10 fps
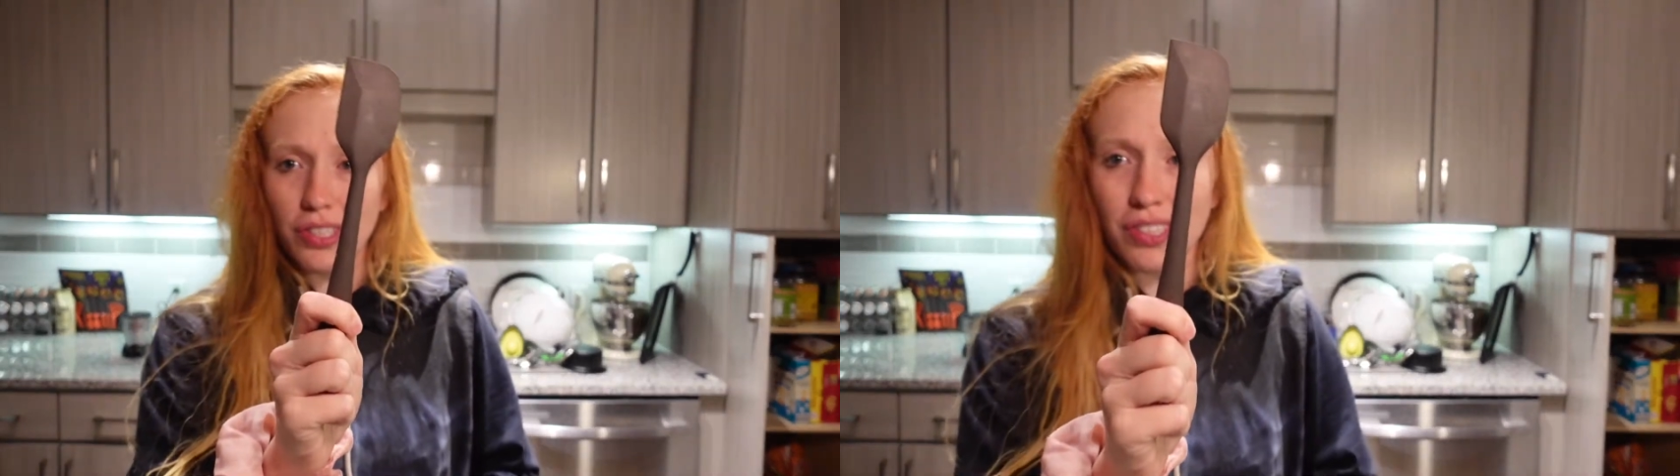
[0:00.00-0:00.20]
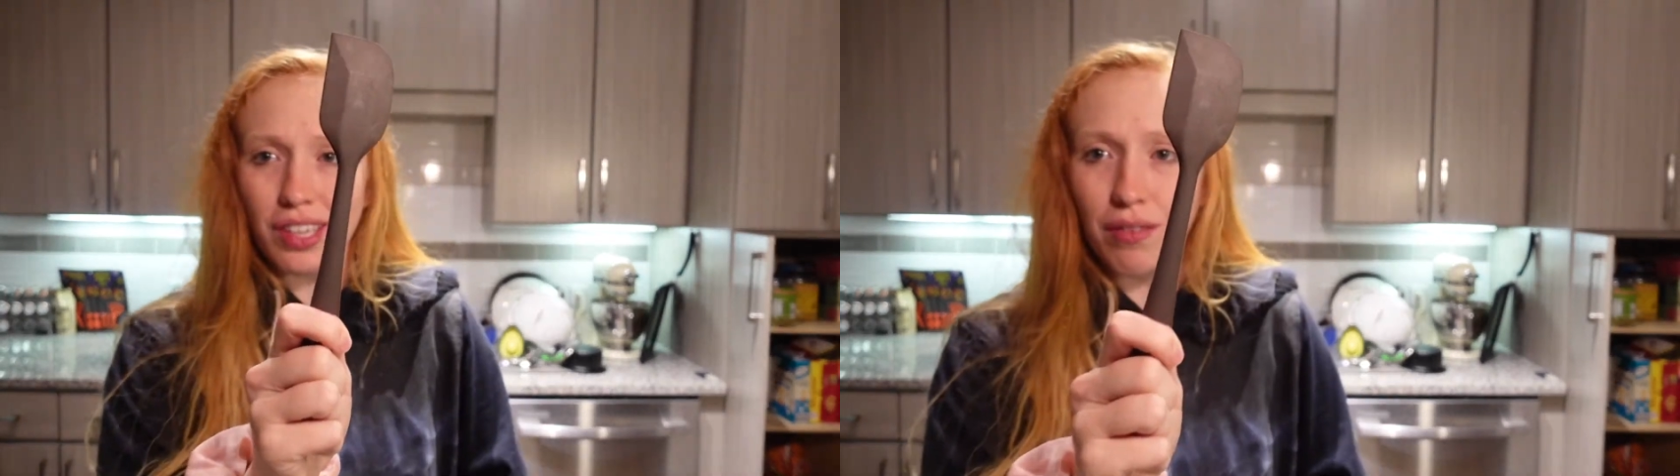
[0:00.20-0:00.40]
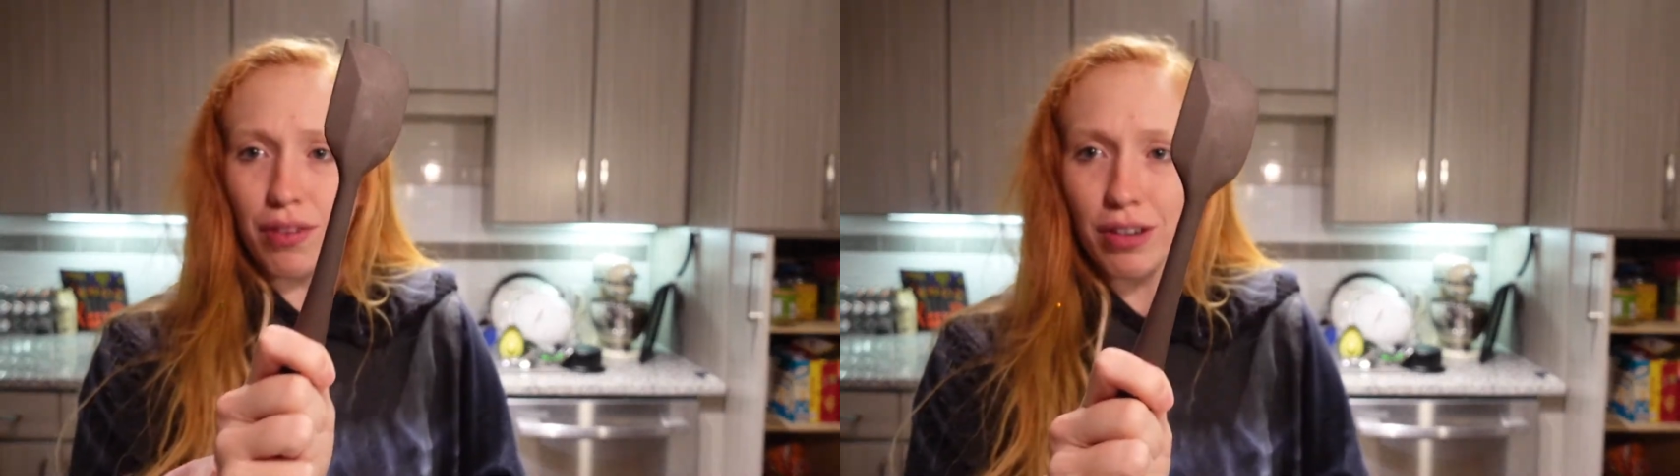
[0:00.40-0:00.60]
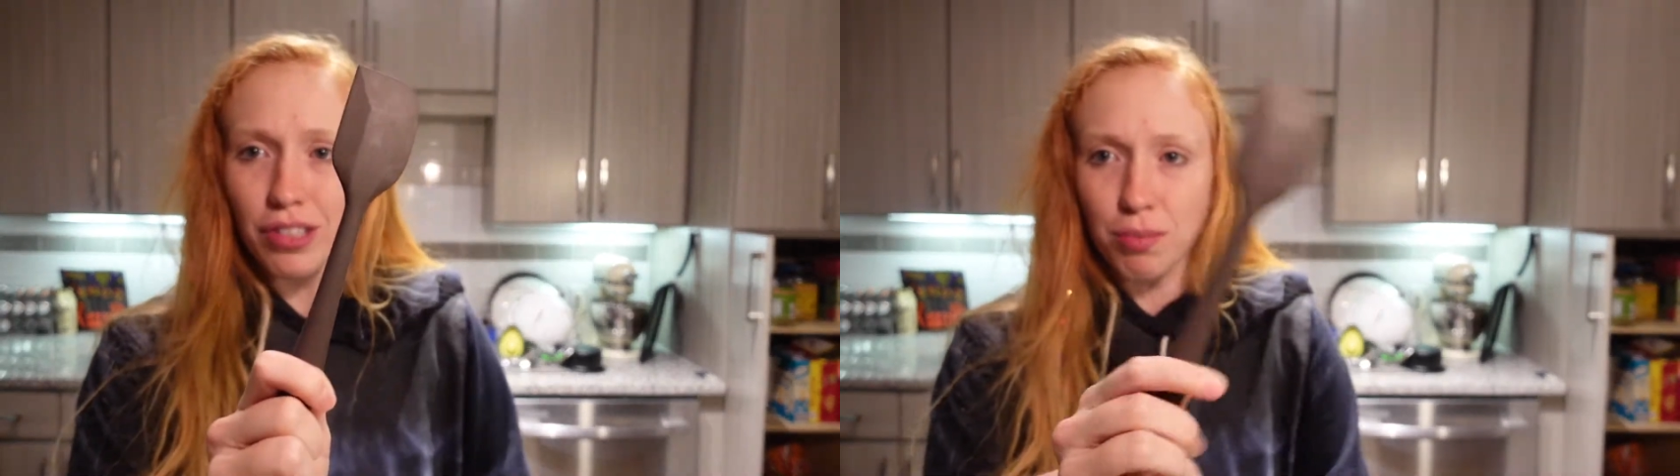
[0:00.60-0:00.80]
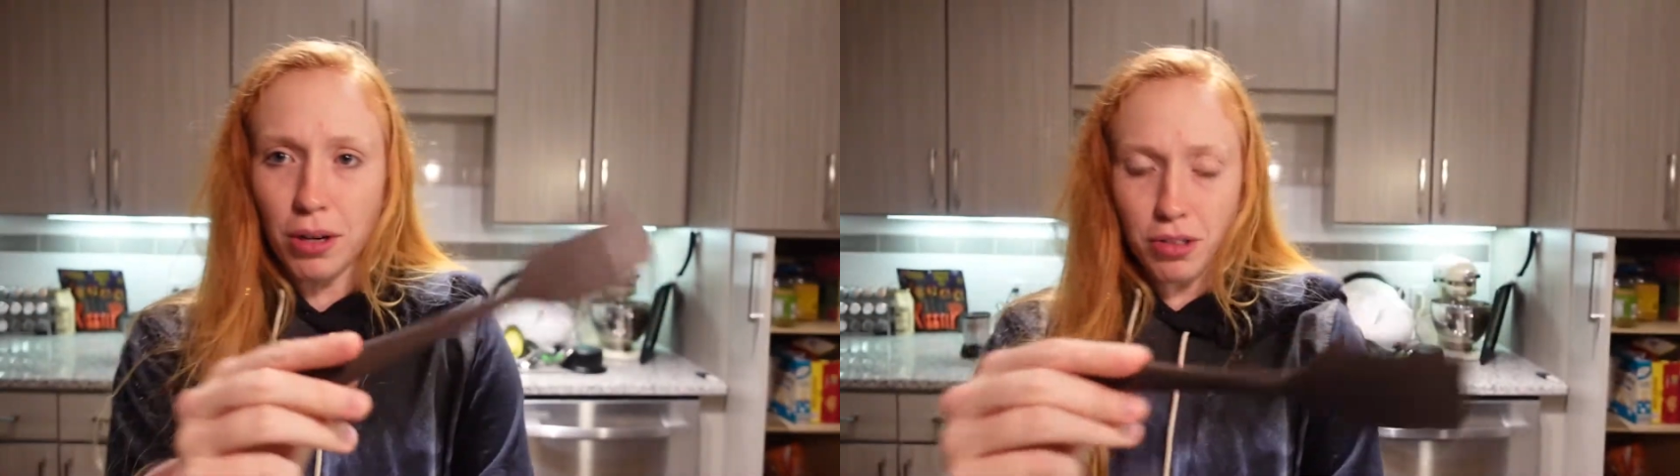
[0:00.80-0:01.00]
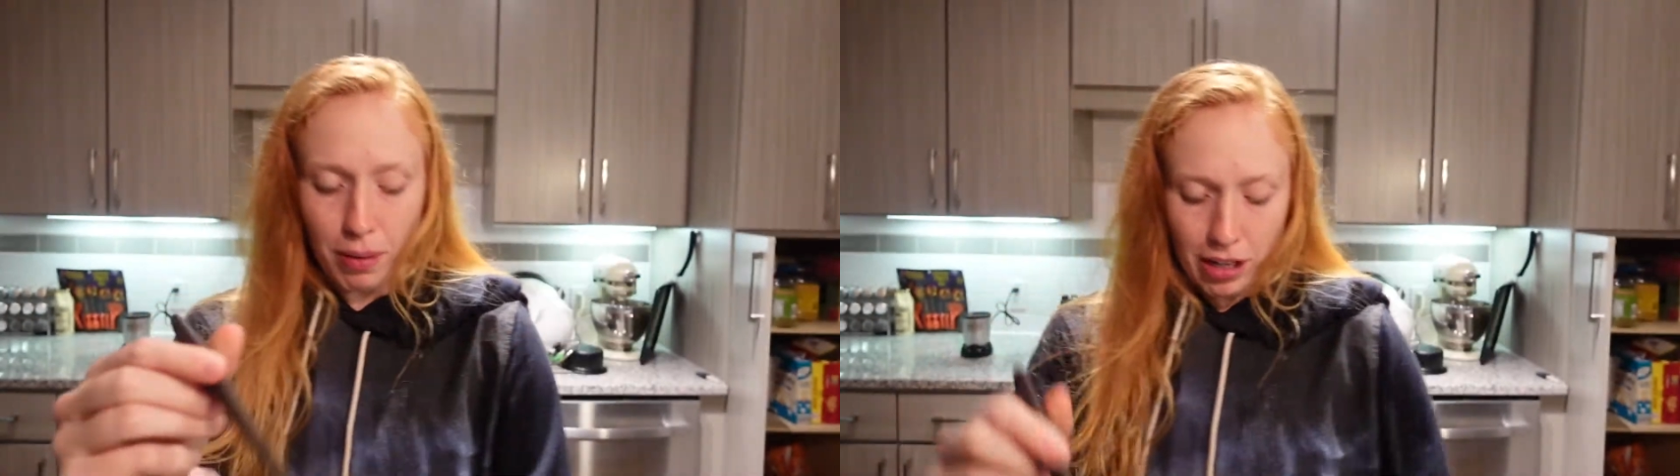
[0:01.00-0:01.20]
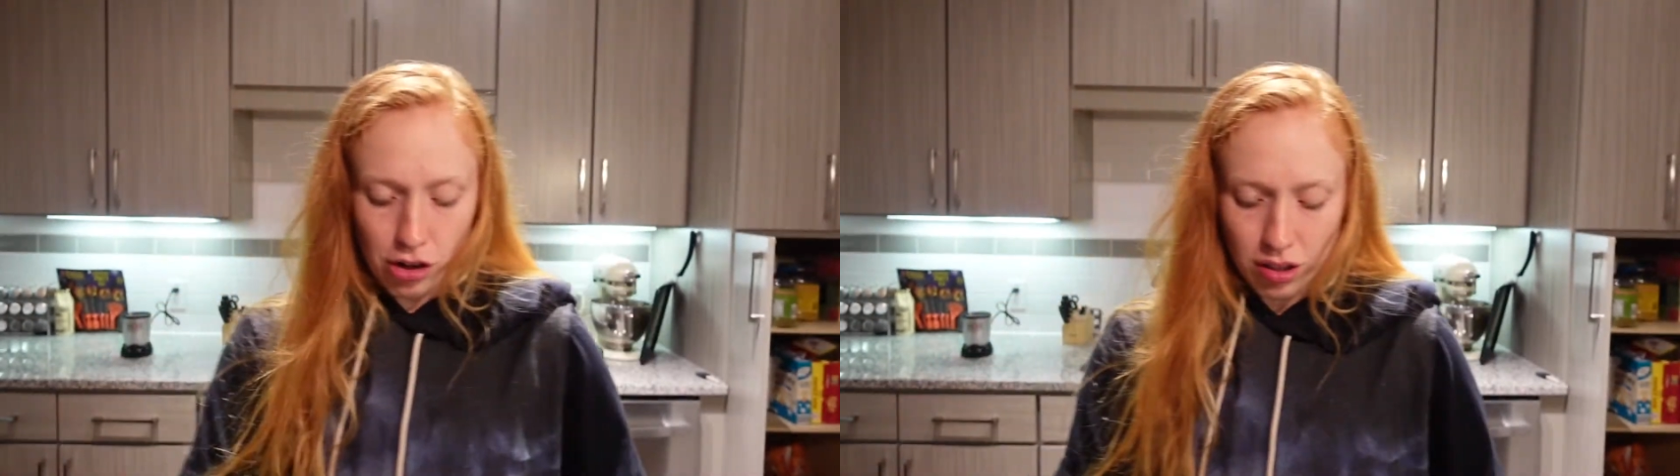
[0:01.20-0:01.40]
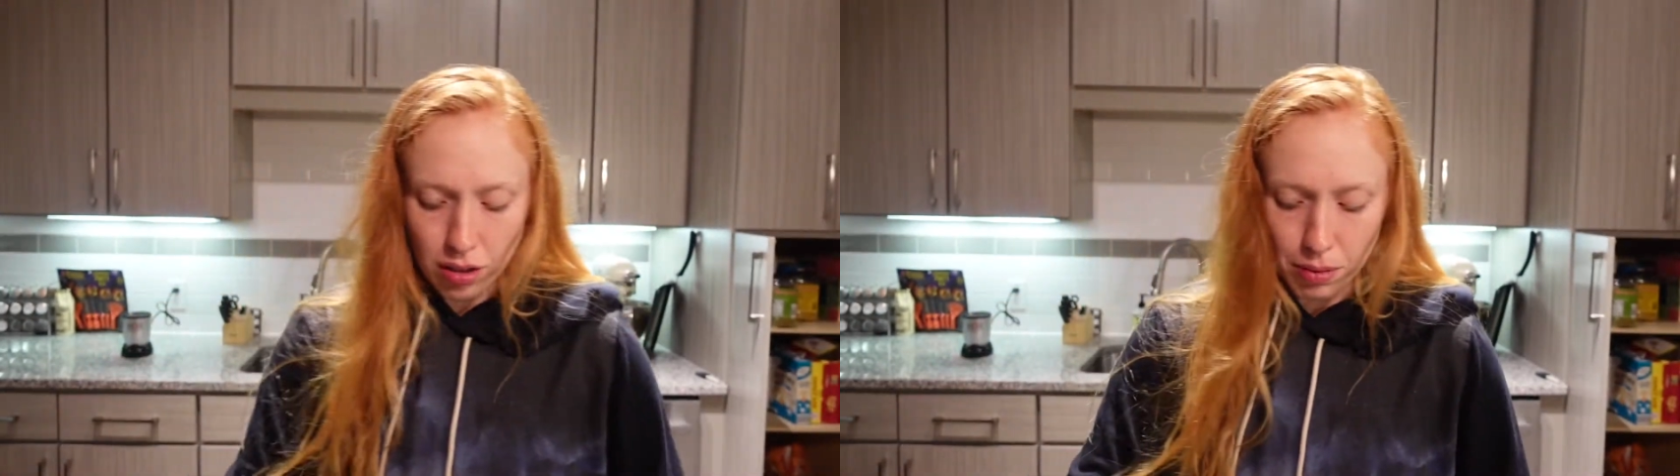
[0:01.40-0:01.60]
It's like a very small
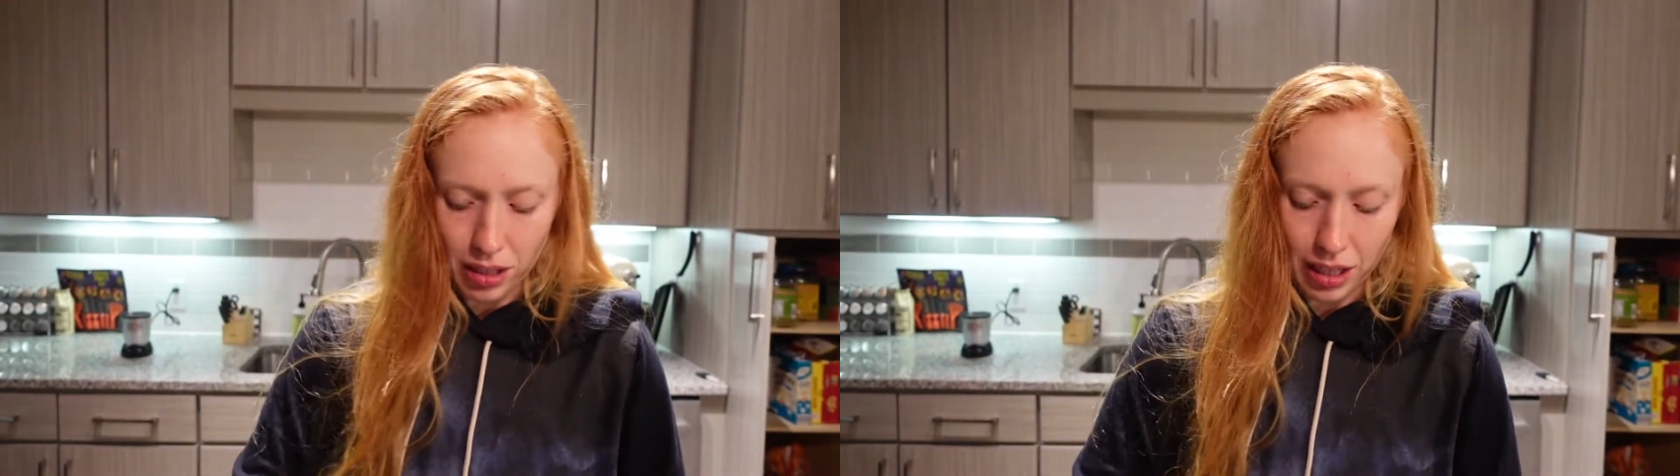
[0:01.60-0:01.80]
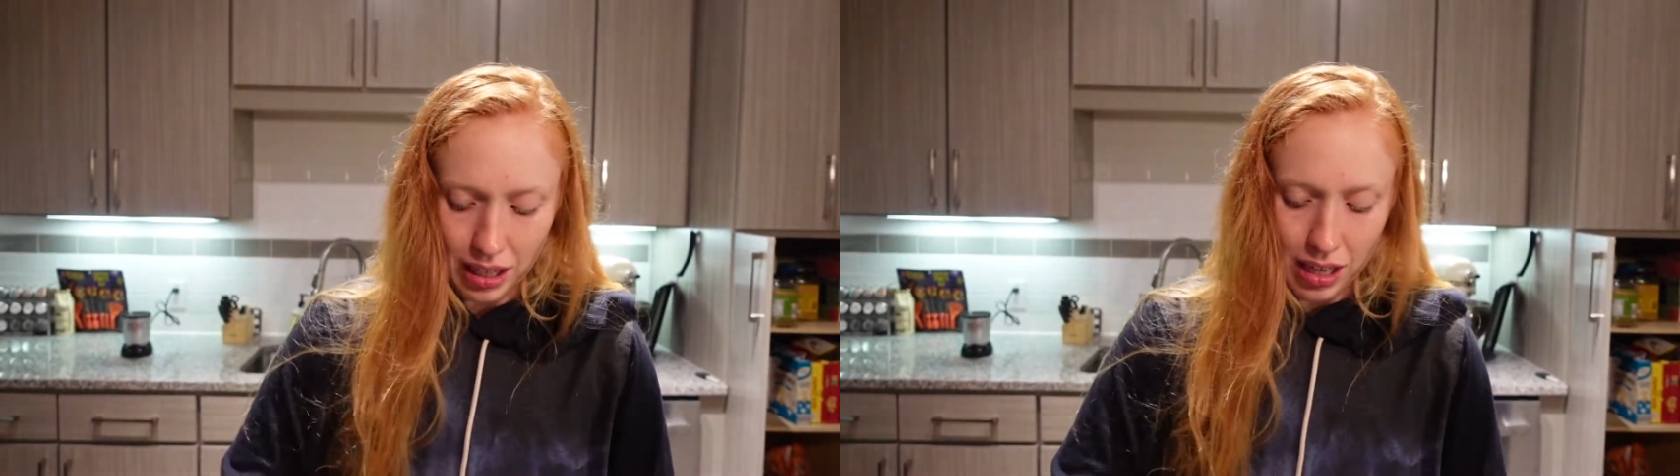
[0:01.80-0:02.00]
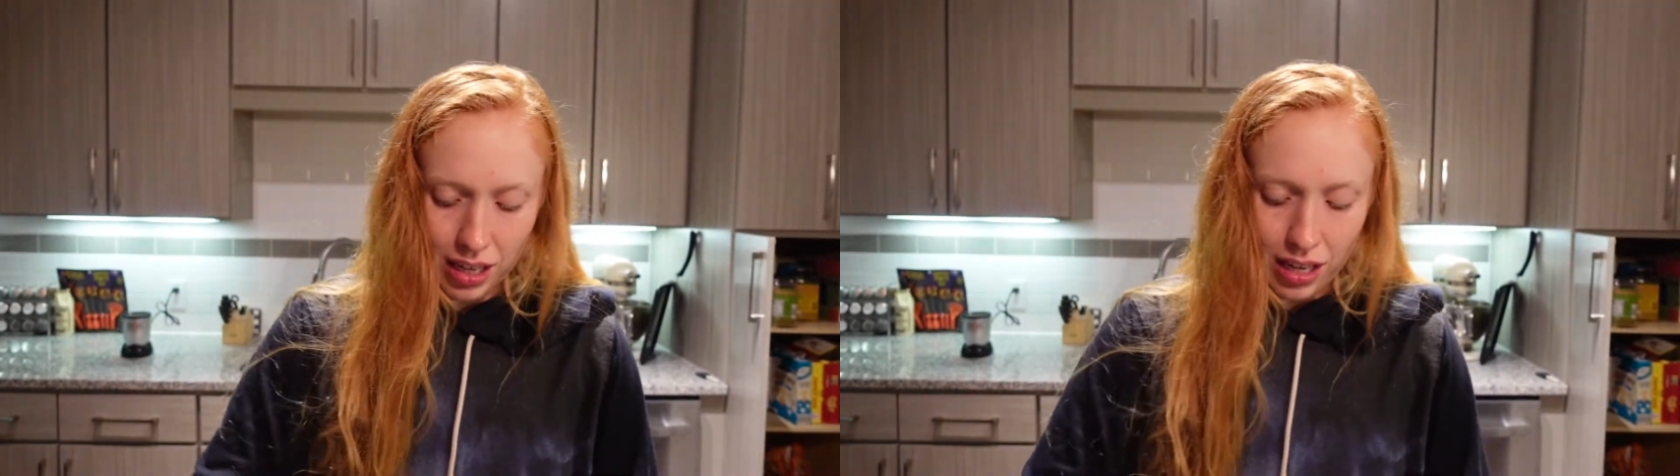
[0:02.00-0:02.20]
spatula, but like,